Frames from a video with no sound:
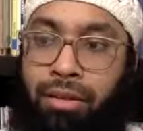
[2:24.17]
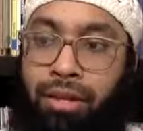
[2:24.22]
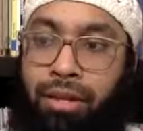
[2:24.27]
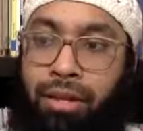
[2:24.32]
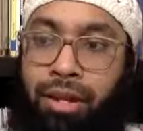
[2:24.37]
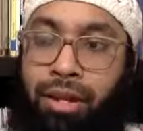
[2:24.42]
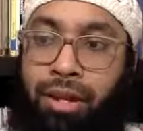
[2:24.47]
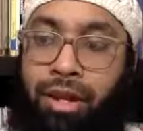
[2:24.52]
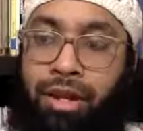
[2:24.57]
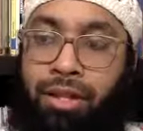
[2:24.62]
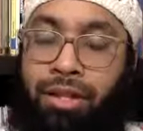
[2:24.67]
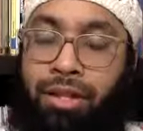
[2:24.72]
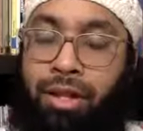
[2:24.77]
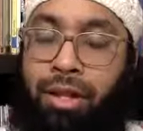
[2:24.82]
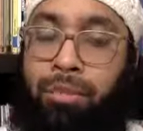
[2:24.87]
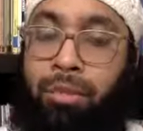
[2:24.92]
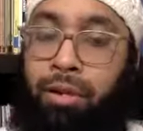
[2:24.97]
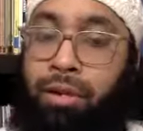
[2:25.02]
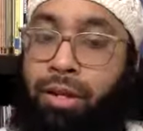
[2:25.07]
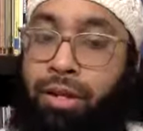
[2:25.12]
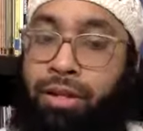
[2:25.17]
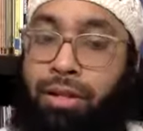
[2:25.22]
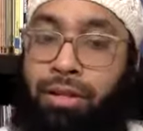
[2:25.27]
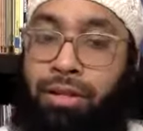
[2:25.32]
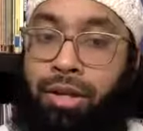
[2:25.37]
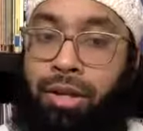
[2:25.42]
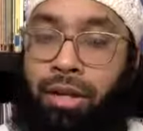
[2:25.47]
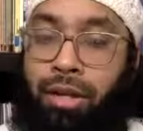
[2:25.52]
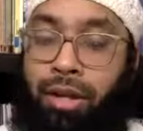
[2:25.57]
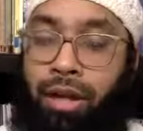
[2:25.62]
He has the hypocrites
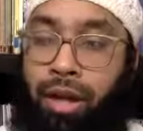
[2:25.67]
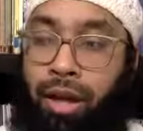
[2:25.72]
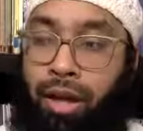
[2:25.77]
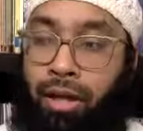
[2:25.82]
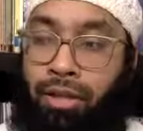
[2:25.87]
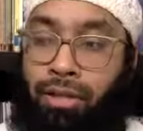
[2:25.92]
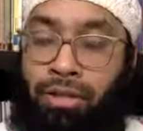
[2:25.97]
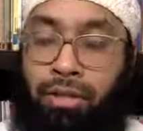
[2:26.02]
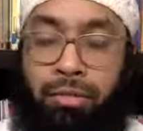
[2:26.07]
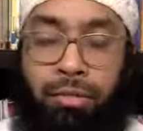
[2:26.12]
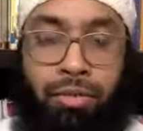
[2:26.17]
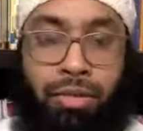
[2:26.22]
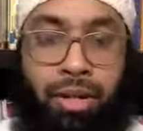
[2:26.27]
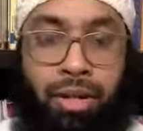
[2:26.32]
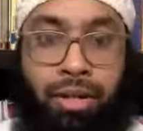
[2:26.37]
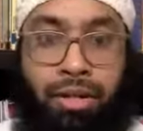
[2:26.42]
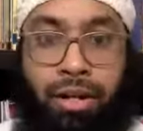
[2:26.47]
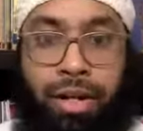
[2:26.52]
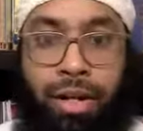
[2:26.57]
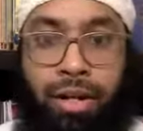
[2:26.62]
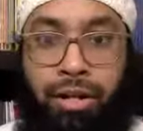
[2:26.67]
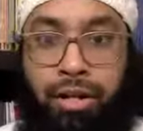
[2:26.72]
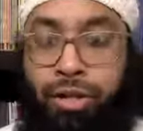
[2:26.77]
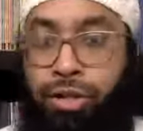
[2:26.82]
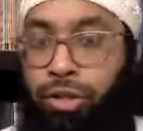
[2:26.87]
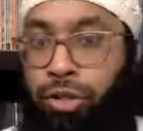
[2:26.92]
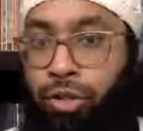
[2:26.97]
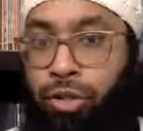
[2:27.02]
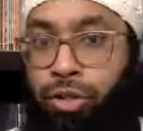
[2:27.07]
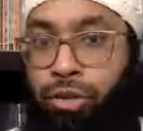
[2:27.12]
and some of the
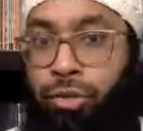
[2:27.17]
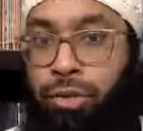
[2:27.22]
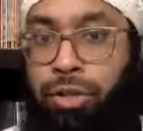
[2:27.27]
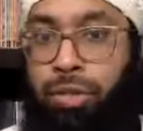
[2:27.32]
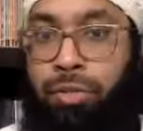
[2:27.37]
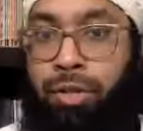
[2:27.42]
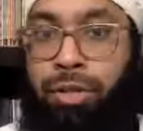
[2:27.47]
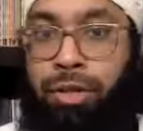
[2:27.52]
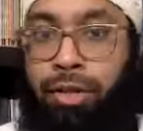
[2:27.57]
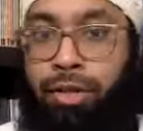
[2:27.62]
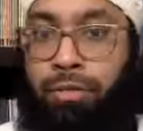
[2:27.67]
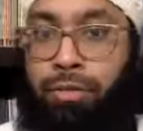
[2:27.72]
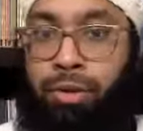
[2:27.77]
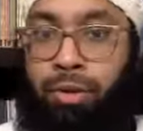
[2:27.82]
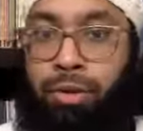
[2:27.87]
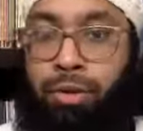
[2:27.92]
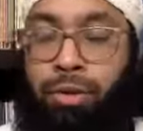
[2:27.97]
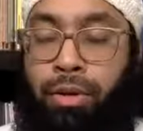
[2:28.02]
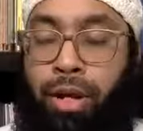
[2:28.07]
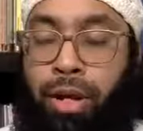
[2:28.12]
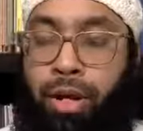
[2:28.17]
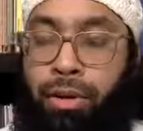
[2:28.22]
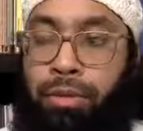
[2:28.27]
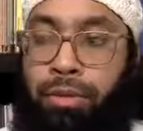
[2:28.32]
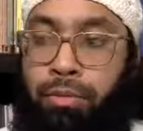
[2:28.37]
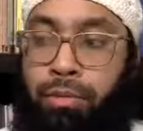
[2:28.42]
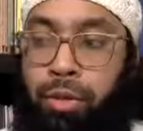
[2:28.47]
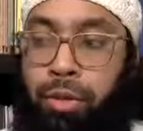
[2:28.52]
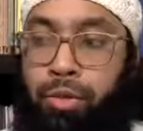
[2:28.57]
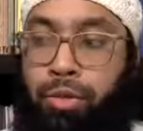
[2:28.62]
antagonistic Jews in Madina Munawwara, as
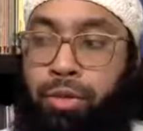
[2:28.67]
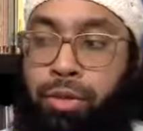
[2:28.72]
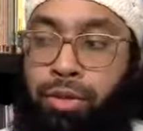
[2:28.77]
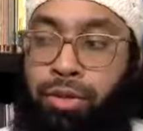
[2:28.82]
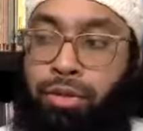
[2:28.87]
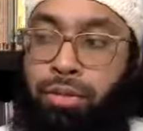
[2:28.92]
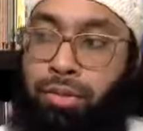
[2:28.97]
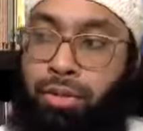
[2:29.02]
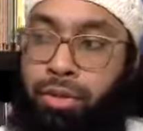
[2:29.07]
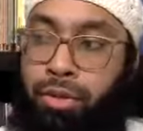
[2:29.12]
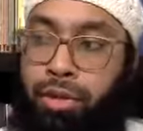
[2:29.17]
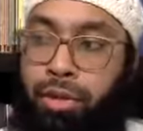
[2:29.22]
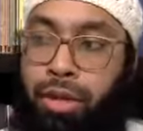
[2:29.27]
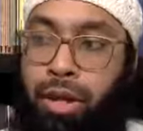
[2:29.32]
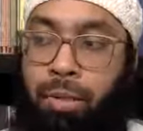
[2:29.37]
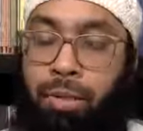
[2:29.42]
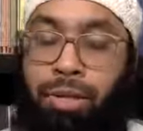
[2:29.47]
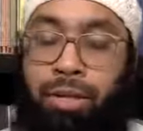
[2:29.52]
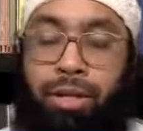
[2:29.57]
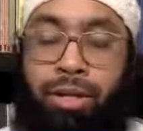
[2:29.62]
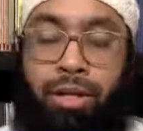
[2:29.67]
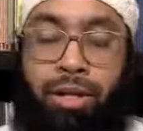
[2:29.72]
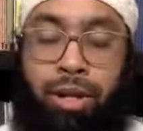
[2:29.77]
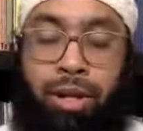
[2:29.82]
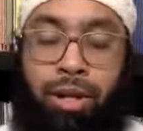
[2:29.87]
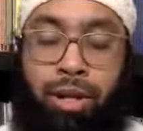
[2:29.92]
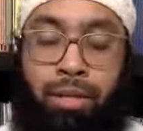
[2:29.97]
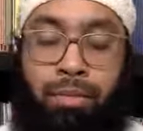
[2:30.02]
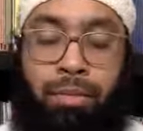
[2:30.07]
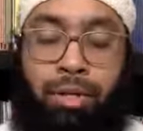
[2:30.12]
opposed to the dominant
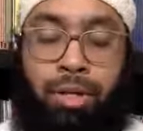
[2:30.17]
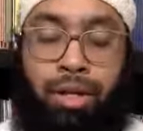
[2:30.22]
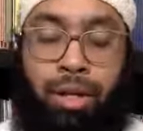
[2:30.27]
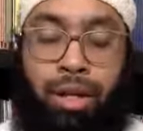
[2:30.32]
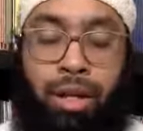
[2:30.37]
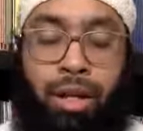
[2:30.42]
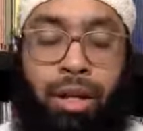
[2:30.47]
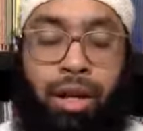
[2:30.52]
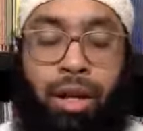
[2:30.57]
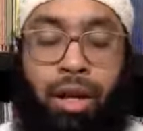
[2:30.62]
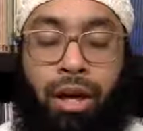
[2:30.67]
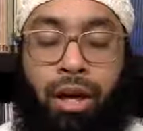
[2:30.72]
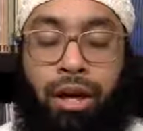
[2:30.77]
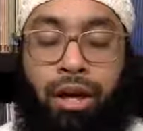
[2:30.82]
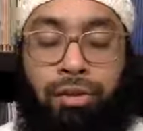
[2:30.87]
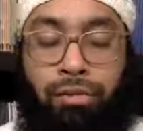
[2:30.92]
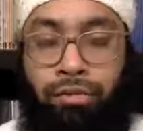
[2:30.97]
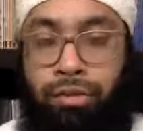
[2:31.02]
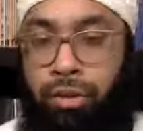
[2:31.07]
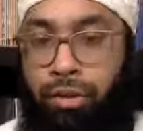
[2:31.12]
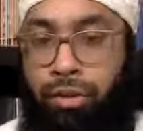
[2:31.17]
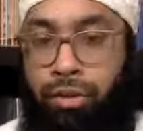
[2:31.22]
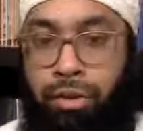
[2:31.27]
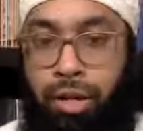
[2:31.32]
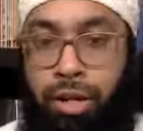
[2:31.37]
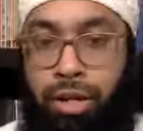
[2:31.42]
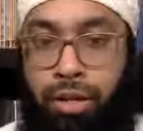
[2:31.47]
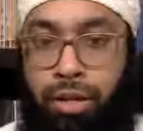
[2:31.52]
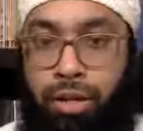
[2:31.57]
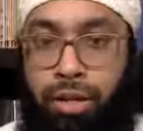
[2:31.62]
enmity of the
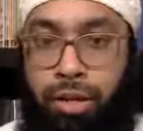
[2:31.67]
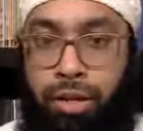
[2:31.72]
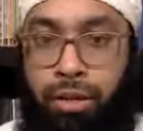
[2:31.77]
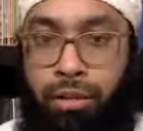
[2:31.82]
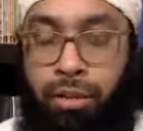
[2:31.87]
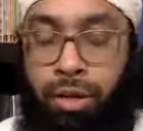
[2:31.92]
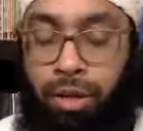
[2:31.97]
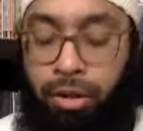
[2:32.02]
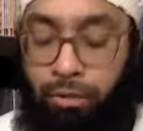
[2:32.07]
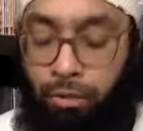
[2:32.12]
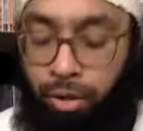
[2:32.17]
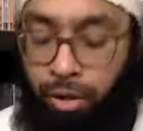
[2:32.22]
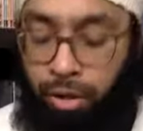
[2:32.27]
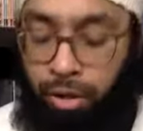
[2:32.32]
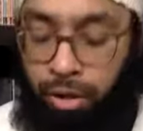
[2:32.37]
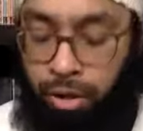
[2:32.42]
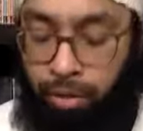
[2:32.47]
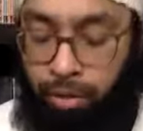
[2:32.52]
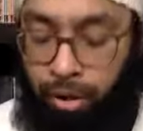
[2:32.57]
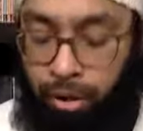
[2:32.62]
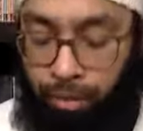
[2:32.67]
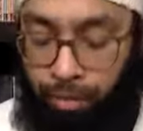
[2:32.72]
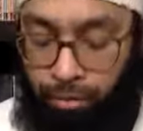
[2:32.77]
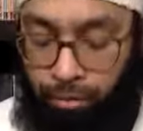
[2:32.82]
Quraysh in Makkah Mukarramah.